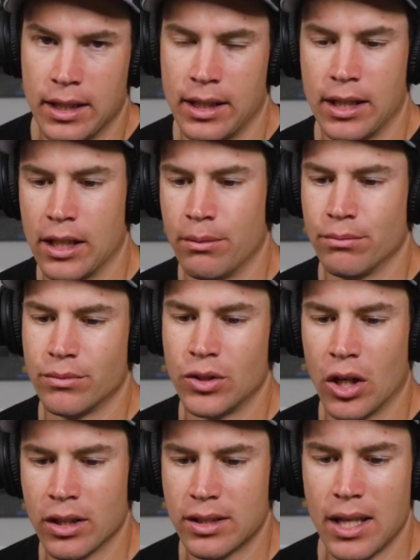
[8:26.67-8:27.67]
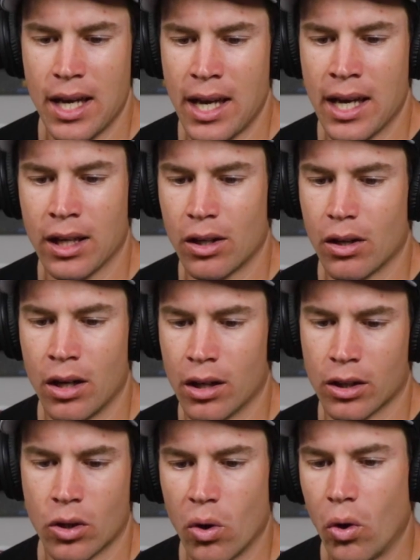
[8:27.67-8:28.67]
Dante and
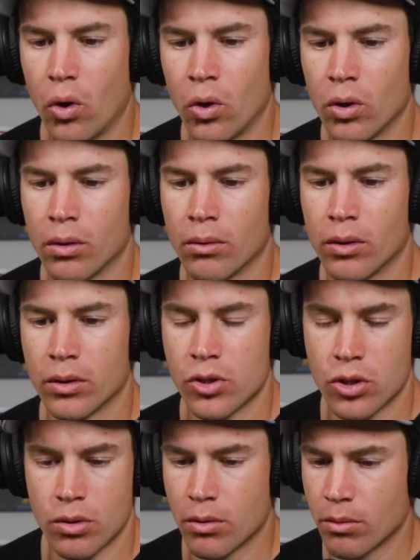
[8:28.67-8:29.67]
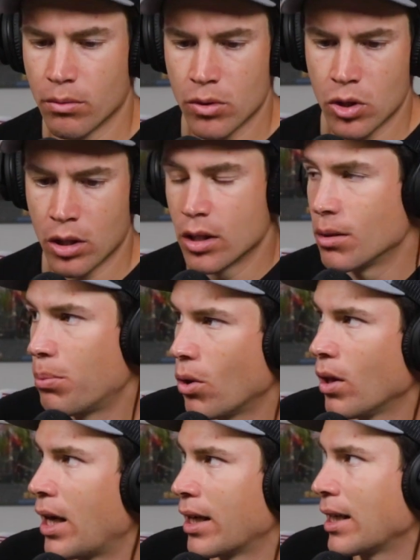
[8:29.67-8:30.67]
Cole started to
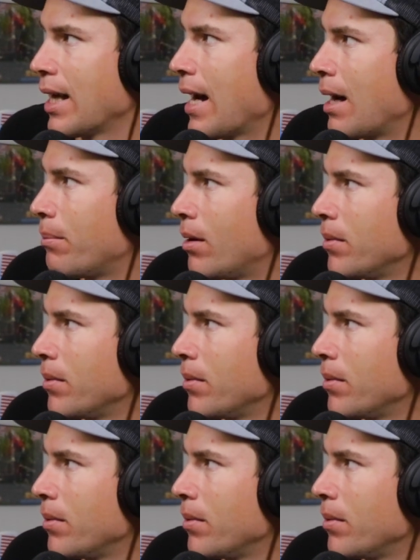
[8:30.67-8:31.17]
pull out a gap.